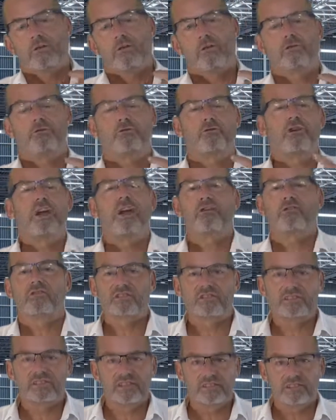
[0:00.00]

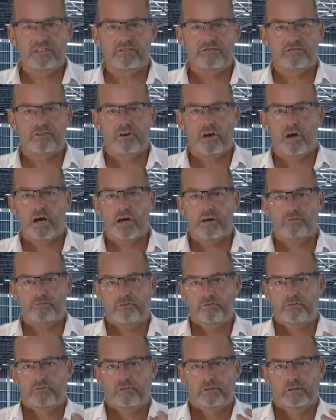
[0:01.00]

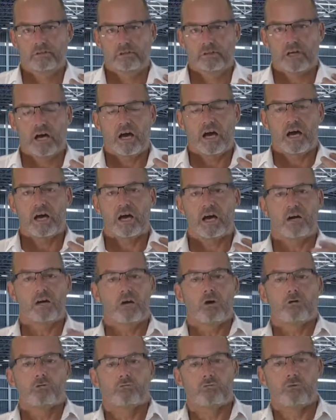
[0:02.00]
365
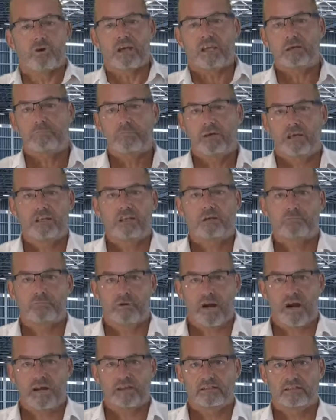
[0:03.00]
recommended
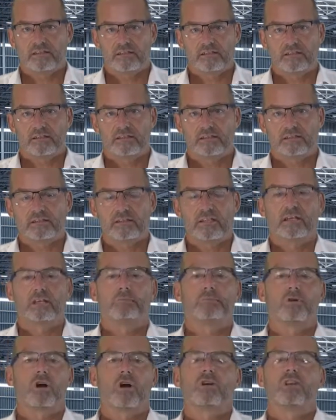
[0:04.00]
practices that are
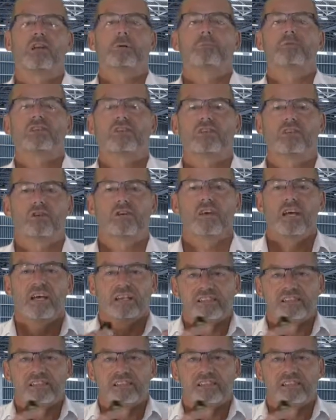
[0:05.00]
broken up into